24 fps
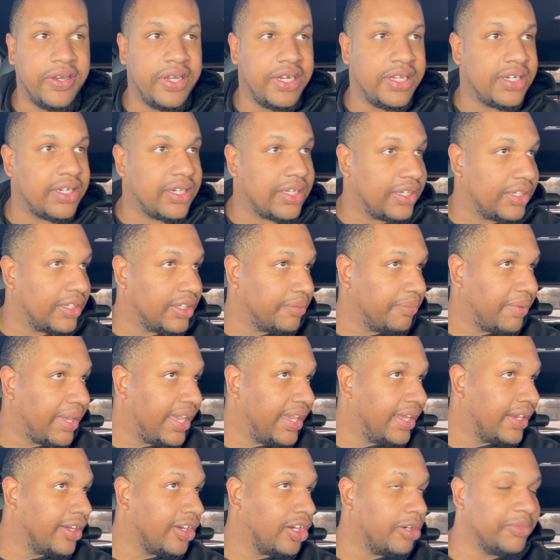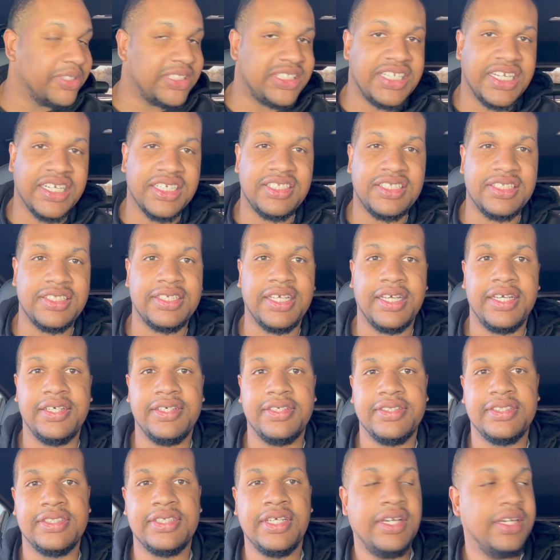ahead and head home and see how she
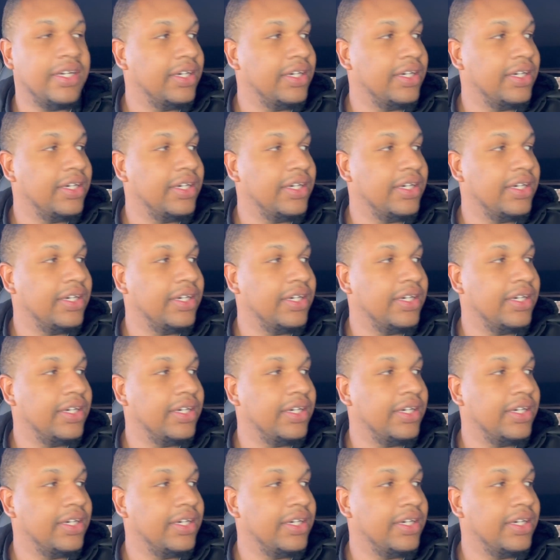sounds.